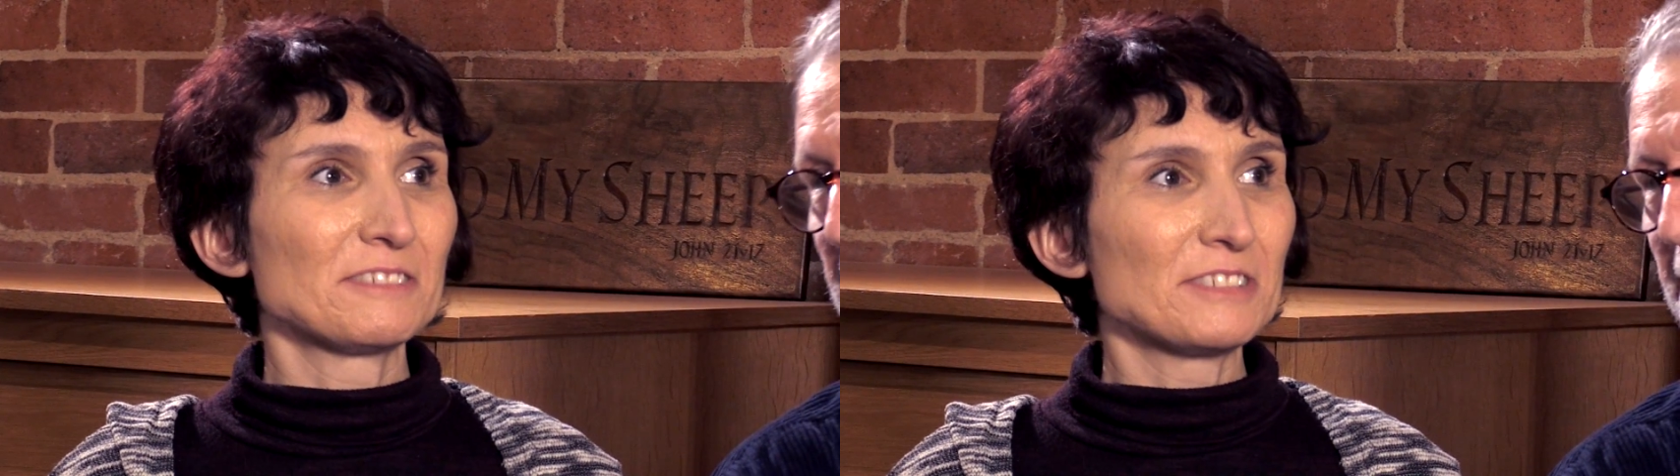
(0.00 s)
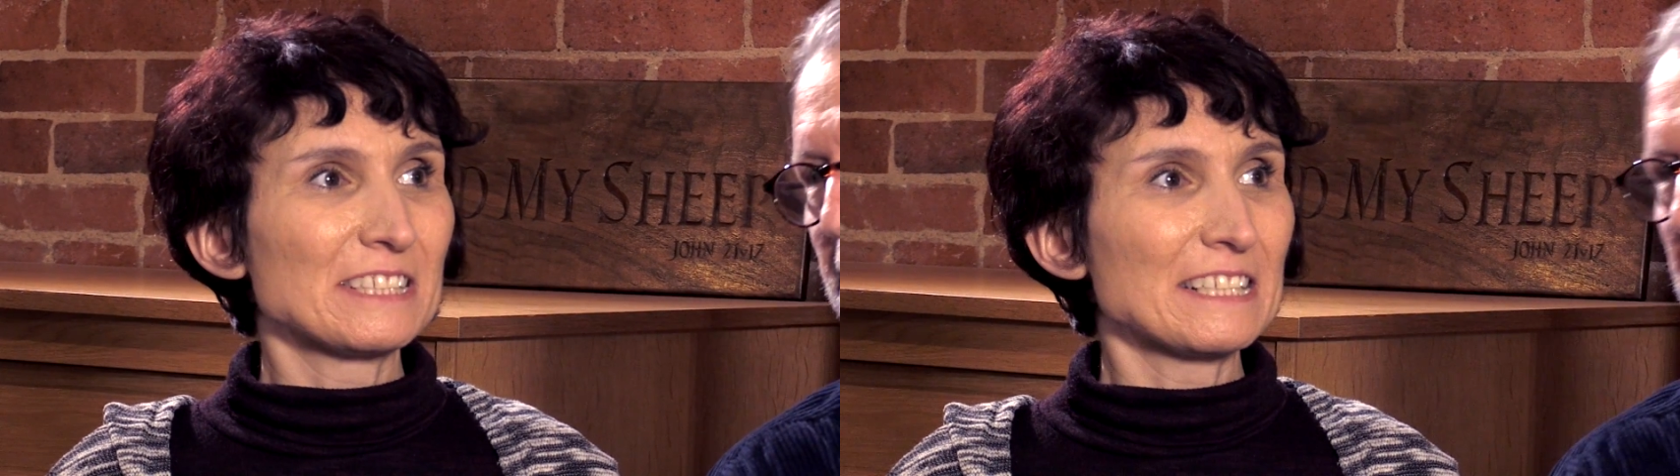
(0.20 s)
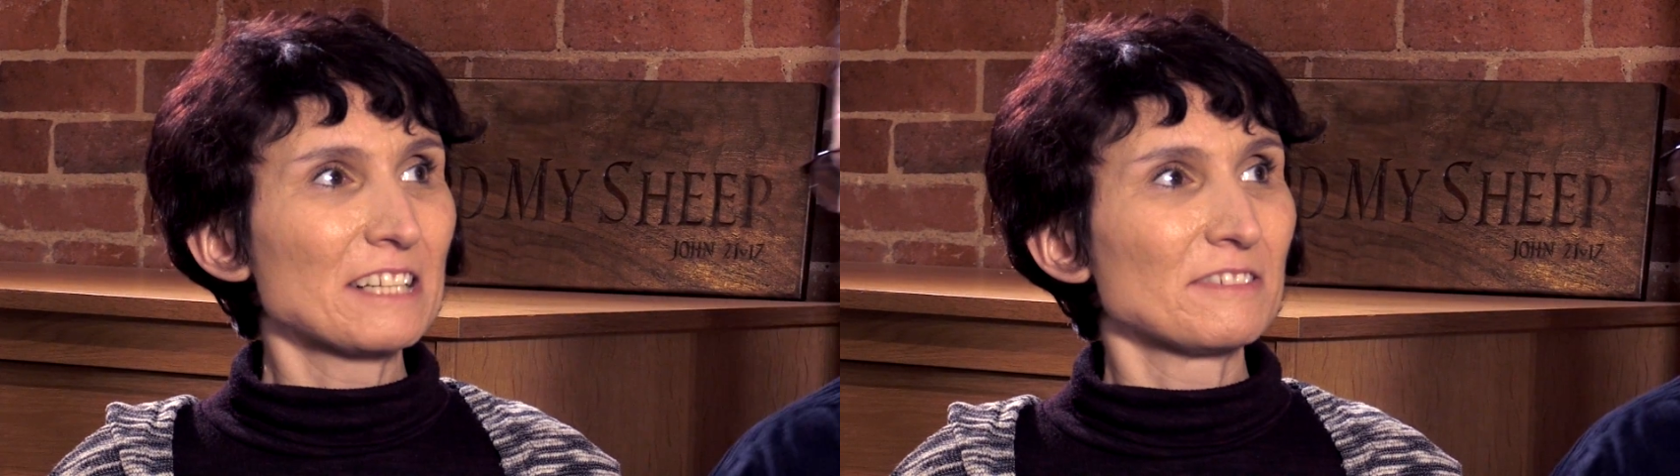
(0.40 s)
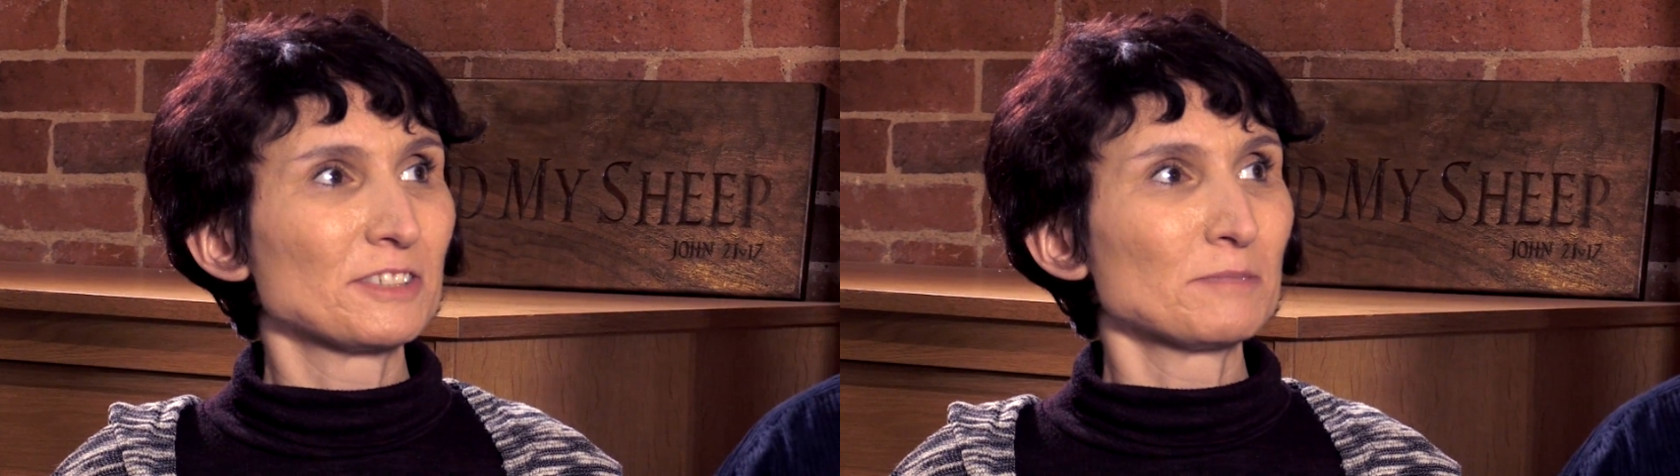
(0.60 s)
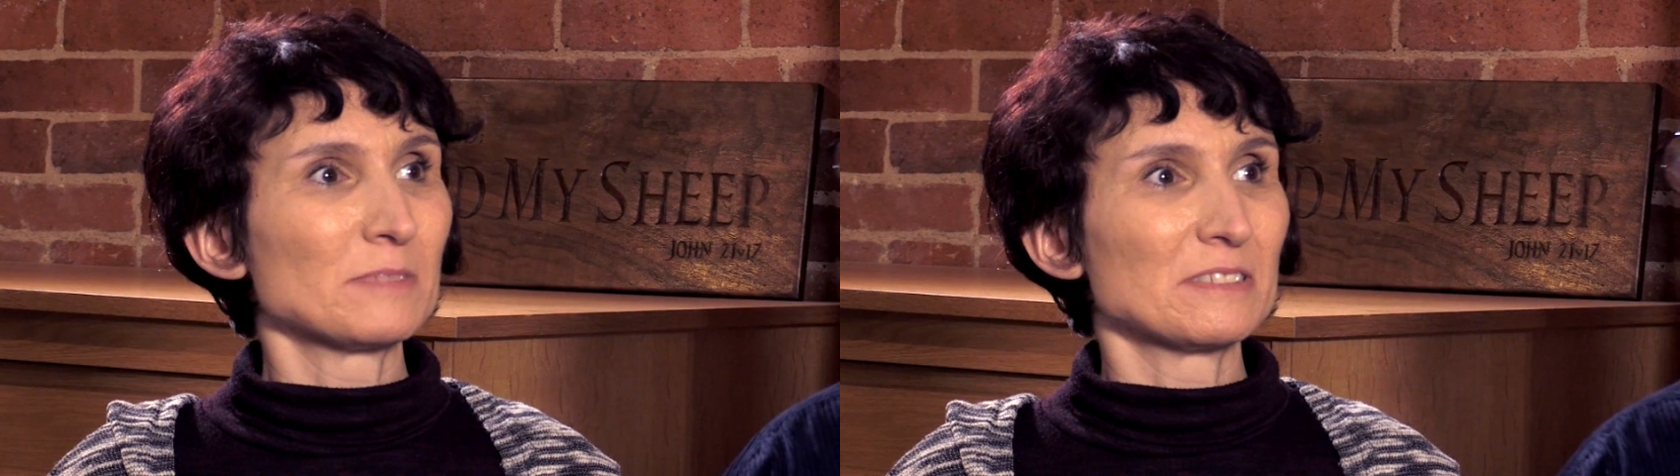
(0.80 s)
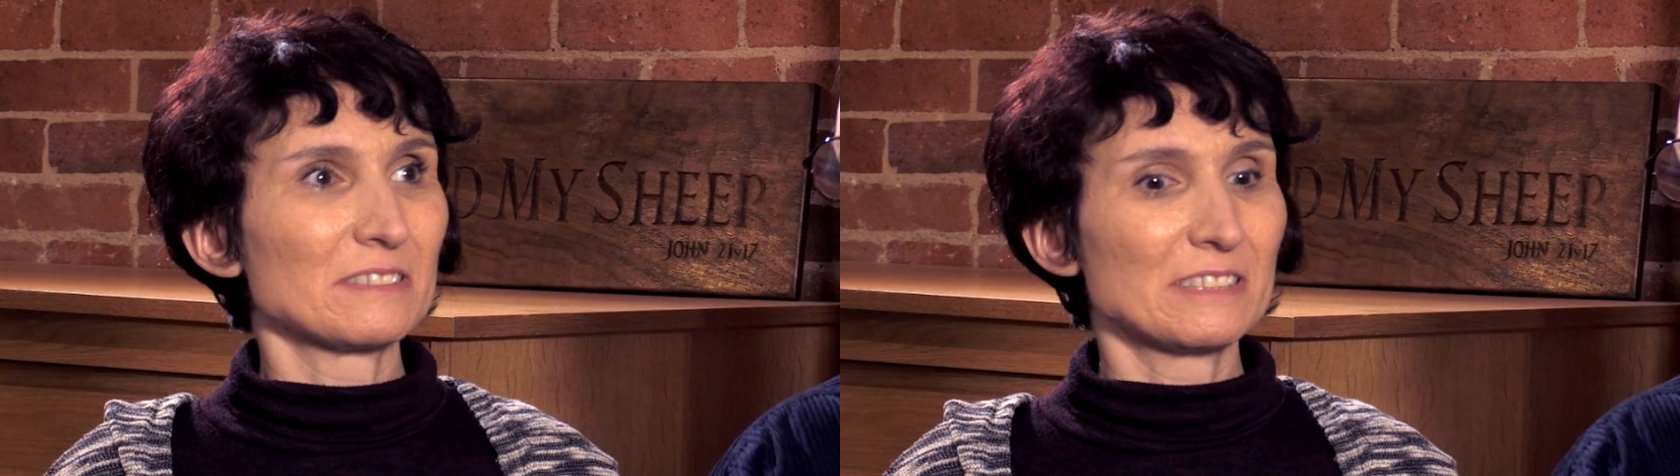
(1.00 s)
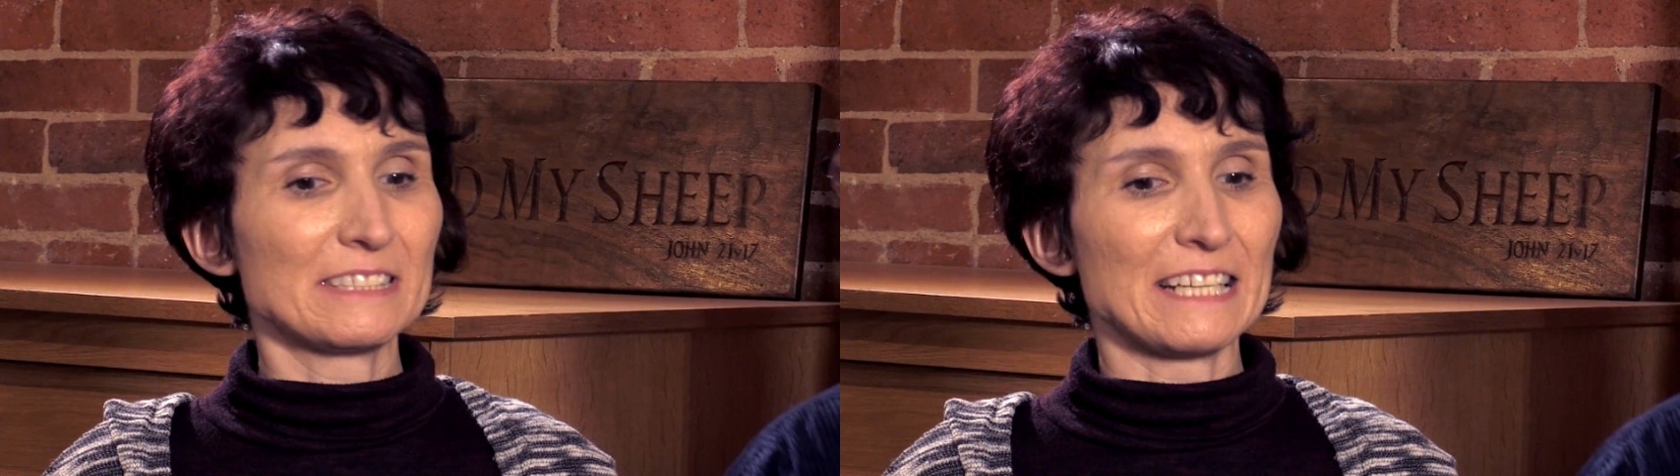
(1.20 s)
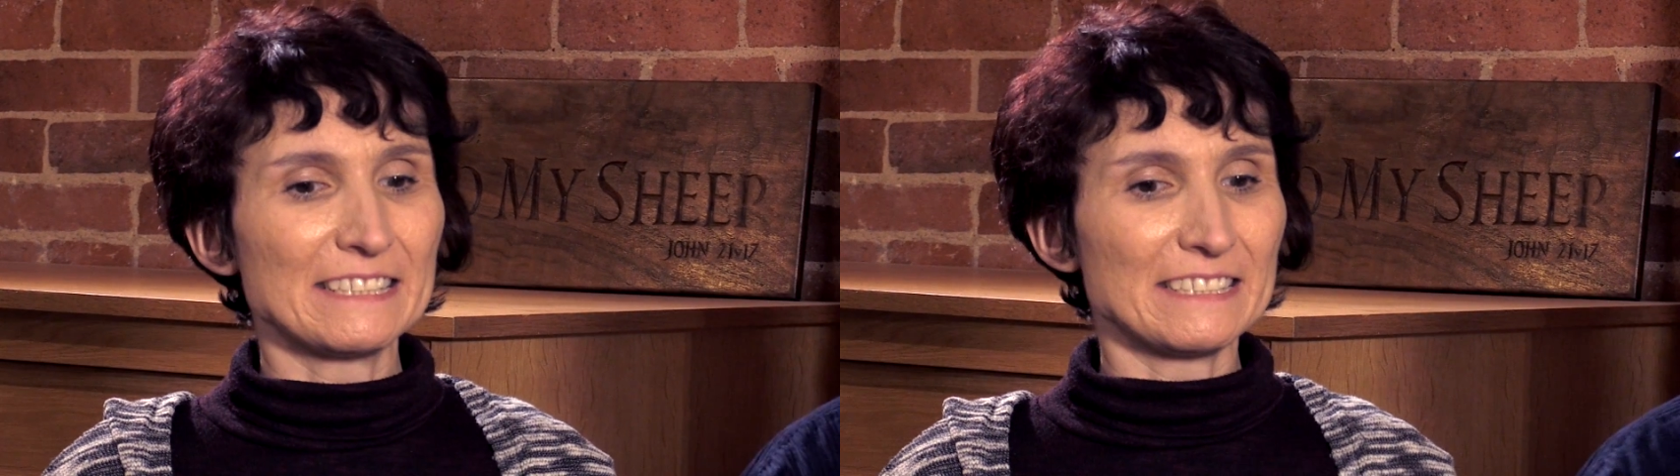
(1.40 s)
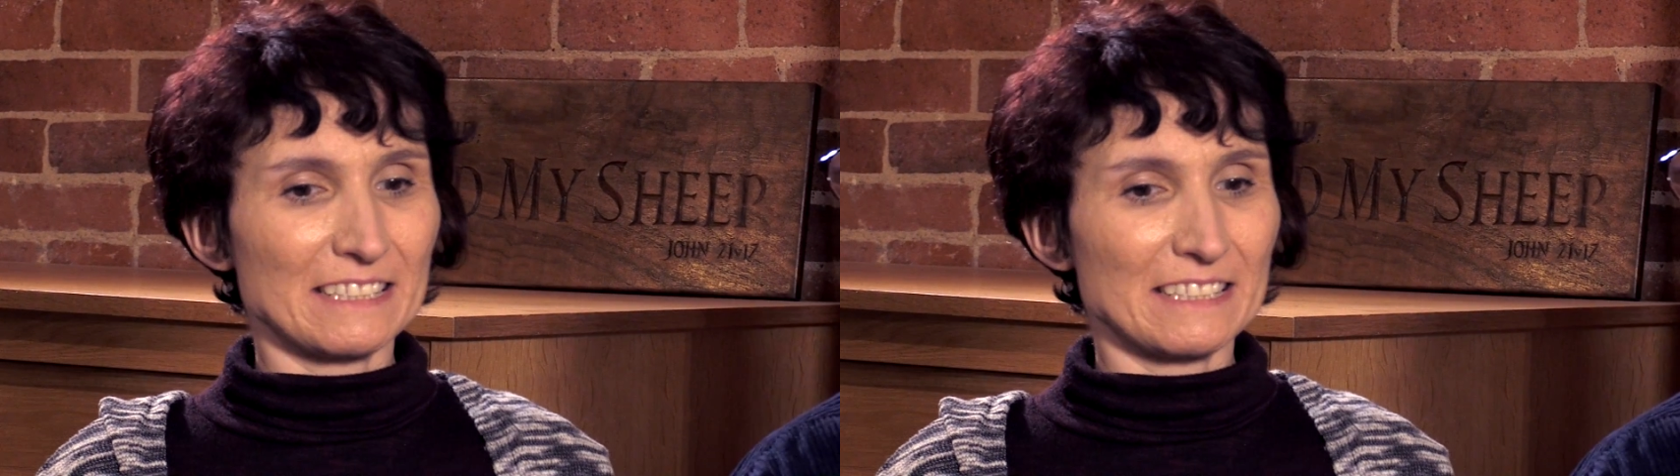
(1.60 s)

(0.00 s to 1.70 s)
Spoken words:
if you think of someone today,